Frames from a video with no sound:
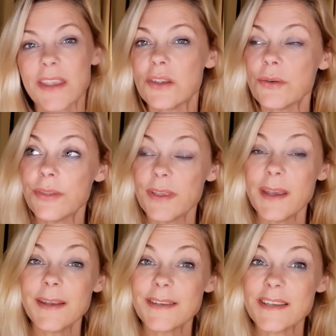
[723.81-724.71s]
you
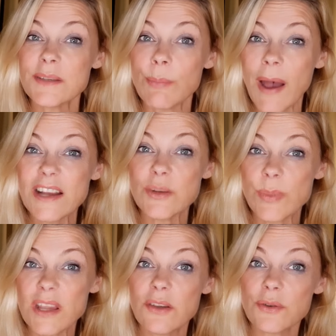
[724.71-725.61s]
think this might
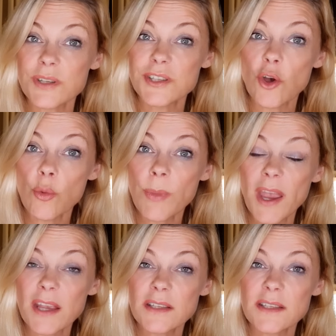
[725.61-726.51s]
be your
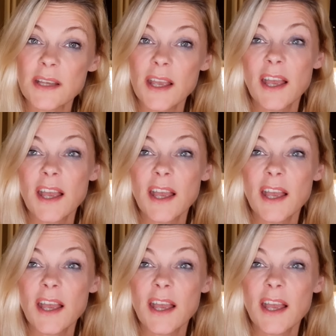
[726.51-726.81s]
soulmate